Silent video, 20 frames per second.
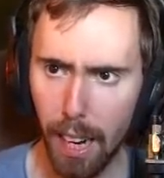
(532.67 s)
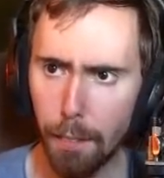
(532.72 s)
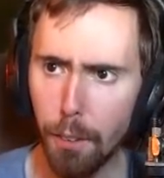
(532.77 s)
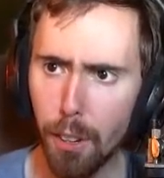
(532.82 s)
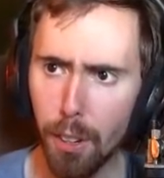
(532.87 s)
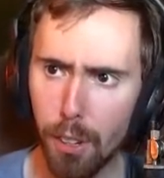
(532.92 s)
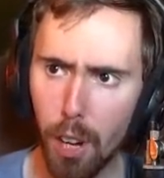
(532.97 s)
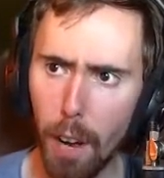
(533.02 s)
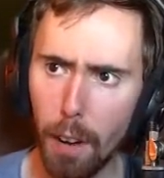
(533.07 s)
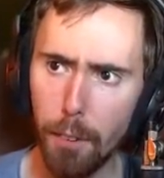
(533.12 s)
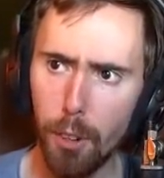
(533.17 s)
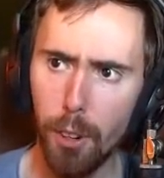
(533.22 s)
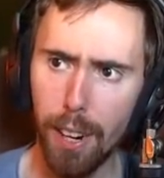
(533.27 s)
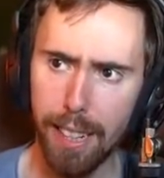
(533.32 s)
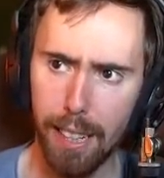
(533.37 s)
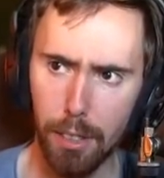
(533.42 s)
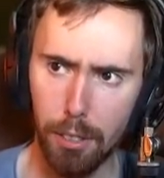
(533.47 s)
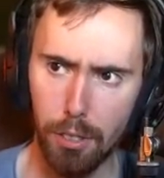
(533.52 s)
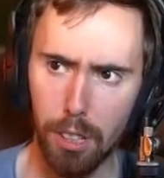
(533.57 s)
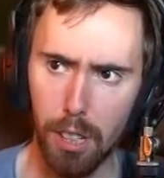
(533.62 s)
I feel
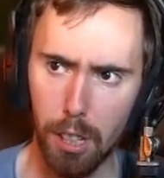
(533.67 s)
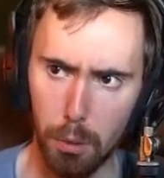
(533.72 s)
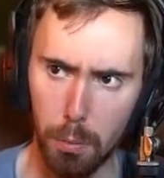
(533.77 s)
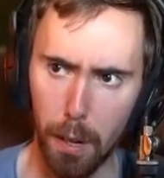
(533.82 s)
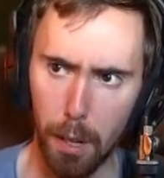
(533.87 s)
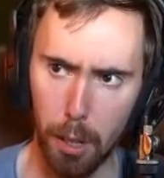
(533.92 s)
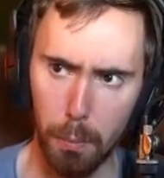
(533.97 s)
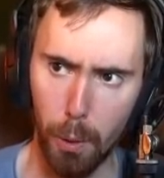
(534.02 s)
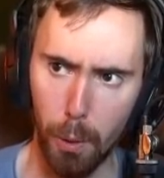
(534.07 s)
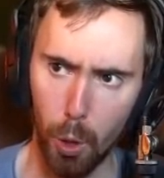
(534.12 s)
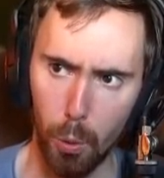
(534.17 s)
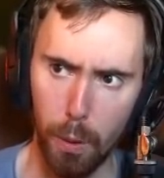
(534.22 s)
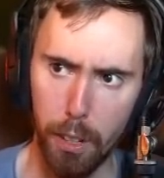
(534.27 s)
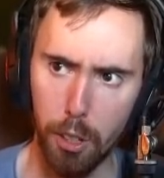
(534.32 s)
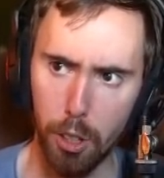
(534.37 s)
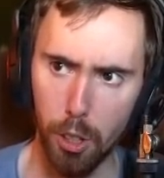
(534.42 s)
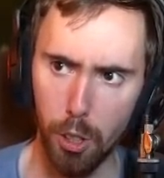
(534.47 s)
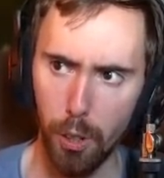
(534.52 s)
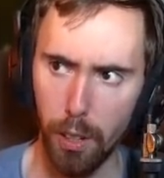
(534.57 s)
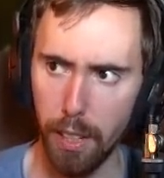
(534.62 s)
like this set is much more
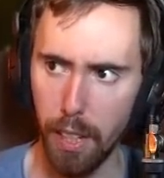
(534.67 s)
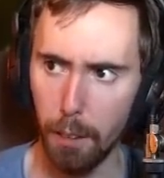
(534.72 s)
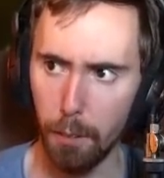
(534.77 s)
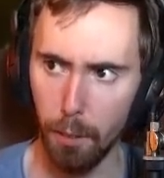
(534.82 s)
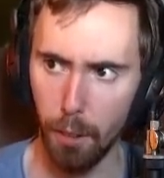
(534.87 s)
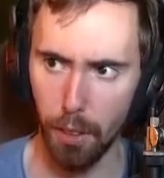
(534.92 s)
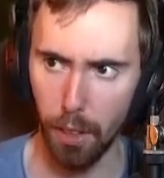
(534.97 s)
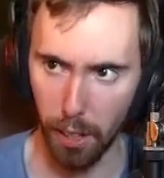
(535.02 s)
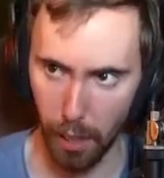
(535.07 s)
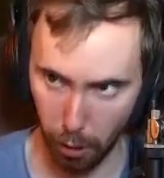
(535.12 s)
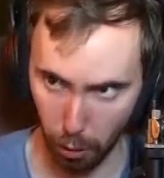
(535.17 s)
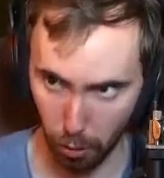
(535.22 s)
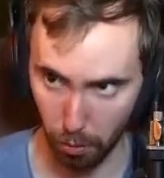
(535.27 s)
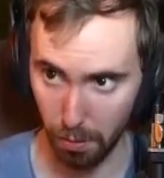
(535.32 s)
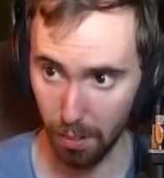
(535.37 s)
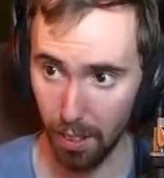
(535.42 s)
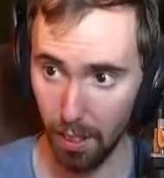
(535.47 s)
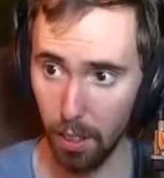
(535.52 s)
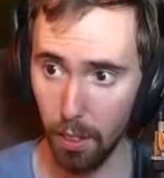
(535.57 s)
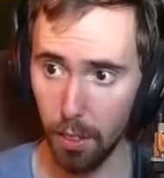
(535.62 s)
original and different than
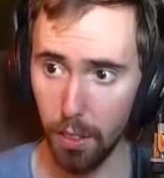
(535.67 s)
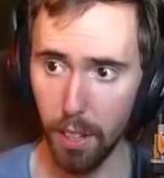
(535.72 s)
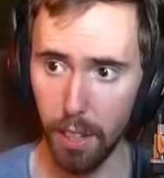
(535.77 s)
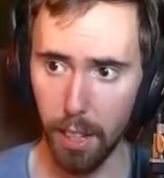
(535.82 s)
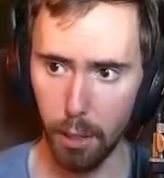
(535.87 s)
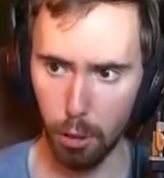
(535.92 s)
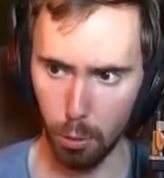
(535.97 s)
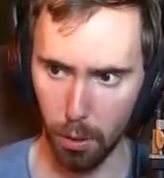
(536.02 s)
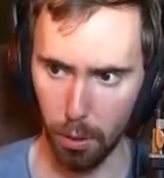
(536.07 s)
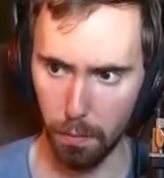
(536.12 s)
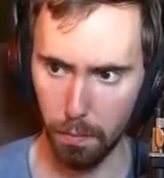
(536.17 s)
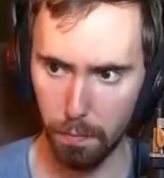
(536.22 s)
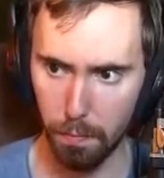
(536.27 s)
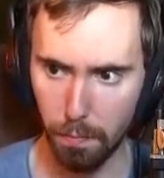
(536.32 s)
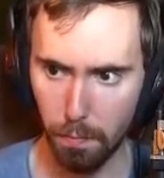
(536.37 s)
this one.